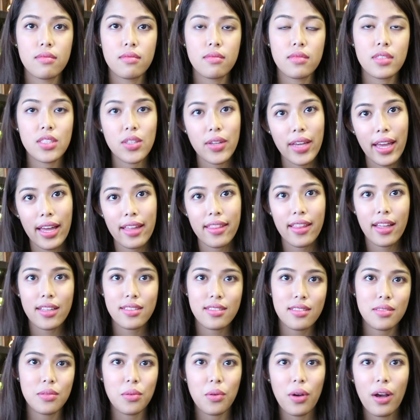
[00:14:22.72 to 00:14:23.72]
So yeah,
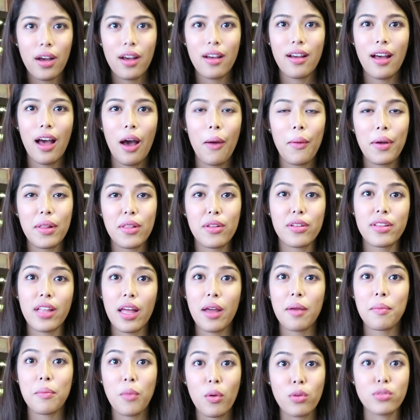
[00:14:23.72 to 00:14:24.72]
that's how I look
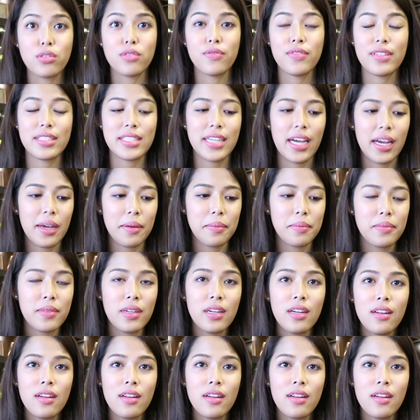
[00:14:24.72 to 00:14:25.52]
like most of the time.